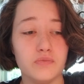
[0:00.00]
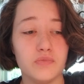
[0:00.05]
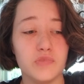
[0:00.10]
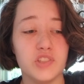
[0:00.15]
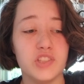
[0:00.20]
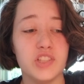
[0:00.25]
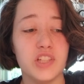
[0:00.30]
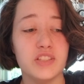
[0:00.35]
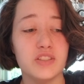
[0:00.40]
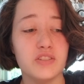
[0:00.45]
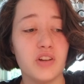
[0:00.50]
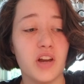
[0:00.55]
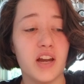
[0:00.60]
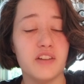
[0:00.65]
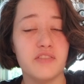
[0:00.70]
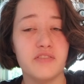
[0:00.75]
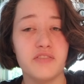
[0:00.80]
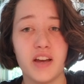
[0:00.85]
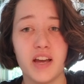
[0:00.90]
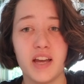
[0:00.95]
Just trying to
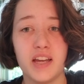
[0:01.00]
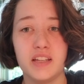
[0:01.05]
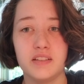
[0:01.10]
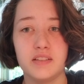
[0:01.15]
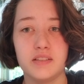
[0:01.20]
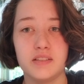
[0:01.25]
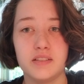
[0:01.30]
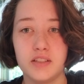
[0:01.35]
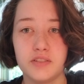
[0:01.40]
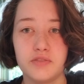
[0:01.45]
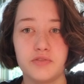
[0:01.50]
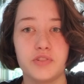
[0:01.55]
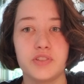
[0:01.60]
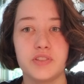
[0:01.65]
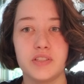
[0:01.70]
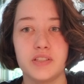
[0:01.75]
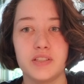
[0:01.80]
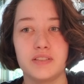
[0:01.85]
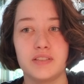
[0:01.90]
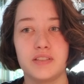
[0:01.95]
find
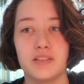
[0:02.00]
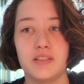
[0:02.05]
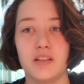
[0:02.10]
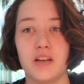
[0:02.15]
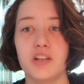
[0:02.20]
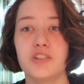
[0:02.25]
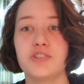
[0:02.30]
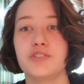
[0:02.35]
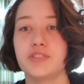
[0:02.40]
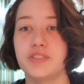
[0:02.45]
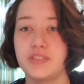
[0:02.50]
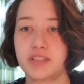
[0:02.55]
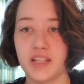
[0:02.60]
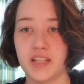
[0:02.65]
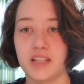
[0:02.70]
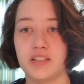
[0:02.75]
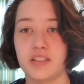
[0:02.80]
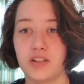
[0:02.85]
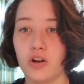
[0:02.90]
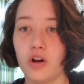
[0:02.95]
differences and
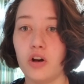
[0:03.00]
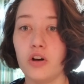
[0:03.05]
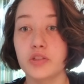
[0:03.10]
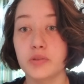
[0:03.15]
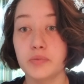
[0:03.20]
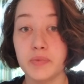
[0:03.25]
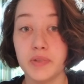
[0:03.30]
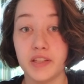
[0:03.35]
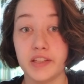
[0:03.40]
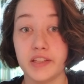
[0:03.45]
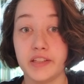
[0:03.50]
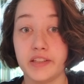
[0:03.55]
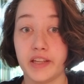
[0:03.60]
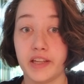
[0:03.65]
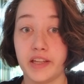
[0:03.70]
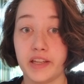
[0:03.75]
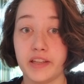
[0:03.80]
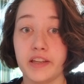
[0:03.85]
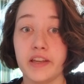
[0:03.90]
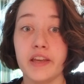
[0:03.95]
understand and ultimately
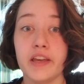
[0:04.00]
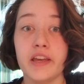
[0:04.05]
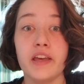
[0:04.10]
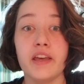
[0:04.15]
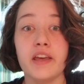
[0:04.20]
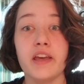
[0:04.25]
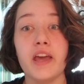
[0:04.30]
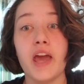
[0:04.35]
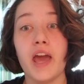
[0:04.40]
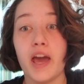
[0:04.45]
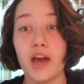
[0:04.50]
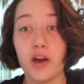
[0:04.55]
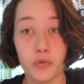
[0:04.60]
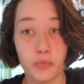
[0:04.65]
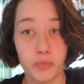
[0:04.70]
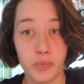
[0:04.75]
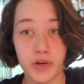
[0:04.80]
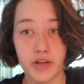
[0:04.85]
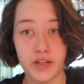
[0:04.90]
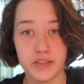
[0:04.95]
like
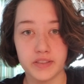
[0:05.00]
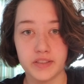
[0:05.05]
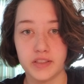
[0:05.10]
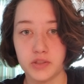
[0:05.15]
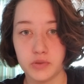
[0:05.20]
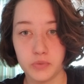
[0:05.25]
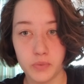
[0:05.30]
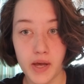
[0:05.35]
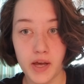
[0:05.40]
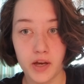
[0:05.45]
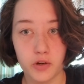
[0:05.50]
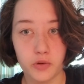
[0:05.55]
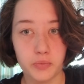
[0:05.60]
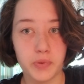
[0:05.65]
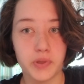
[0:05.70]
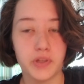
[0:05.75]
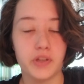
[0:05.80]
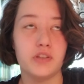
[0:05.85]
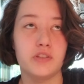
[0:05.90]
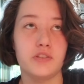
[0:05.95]
help us as well,
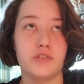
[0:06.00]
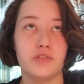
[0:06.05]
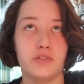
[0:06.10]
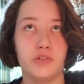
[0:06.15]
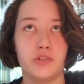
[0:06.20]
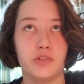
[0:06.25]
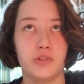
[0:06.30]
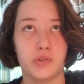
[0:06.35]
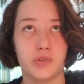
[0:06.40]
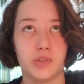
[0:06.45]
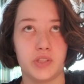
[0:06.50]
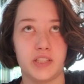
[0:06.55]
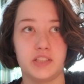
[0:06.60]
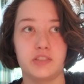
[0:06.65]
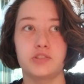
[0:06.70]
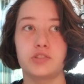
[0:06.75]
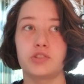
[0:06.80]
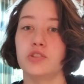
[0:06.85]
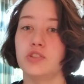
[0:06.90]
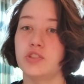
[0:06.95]
because you know, like
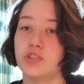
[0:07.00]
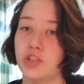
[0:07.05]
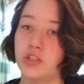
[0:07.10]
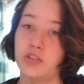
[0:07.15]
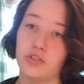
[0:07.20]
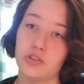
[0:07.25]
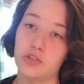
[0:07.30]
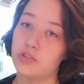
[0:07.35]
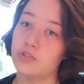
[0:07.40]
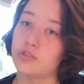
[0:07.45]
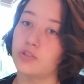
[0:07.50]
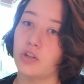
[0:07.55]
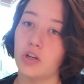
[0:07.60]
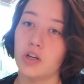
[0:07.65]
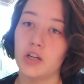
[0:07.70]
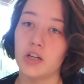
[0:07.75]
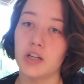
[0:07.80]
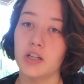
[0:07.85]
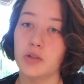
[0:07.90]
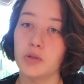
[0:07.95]
certain genders
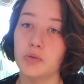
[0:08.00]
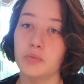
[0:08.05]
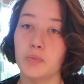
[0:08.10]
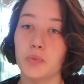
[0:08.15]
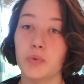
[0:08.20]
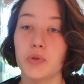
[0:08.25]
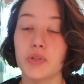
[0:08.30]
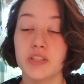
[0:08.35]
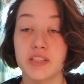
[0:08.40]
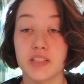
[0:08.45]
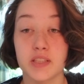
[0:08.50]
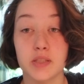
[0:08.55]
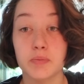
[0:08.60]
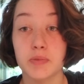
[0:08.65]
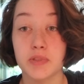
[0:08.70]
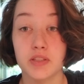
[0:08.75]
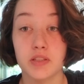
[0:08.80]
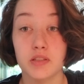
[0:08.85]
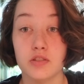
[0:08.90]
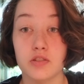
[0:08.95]
are
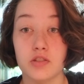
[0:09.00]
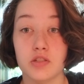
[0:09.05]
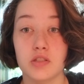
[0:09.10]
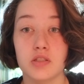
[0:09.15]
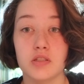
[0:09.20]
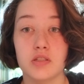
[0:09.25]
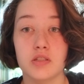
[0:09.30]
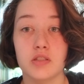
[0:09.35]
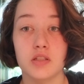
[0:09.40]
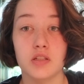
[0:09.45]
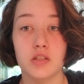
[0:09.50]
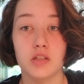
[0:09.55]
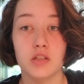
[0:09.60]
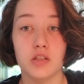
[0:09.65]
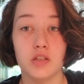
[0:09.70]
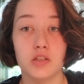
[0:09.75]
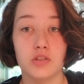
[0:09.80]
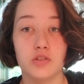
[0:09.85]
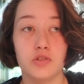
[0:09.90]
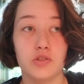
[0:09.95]
predispositioned
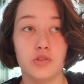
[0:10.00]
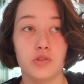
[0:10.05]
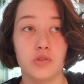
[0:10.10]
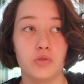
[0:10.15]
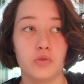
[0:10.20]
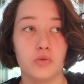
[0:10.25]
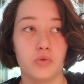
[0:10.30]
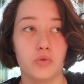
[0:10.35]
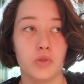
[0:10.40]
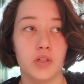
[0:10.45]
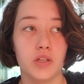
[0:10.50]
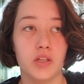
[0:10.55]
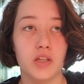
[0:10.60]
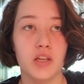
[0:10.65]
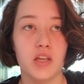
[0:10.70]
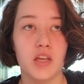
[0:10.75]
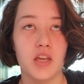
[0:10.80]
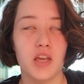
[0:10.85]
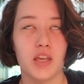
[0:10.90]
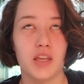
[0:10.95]
to
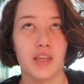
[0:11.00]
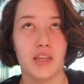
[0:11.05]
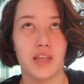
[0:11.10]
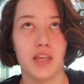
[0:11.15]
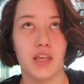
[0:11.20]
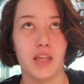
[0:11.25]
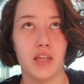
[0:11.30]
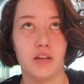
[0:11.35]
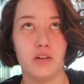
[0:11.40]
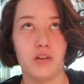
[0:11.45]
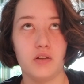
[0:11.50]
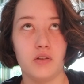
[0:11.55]
get